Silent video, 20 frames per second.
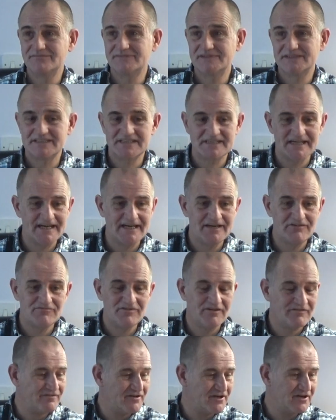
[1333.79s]
see
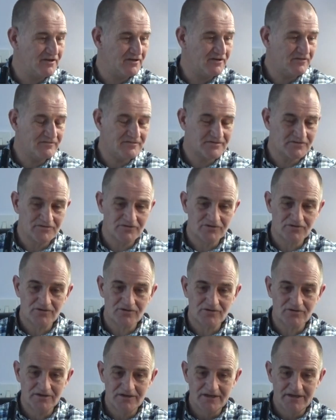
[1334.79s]
reviewed
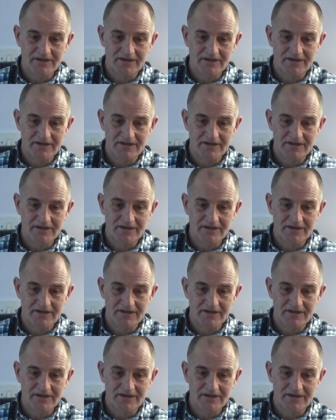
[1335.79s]
or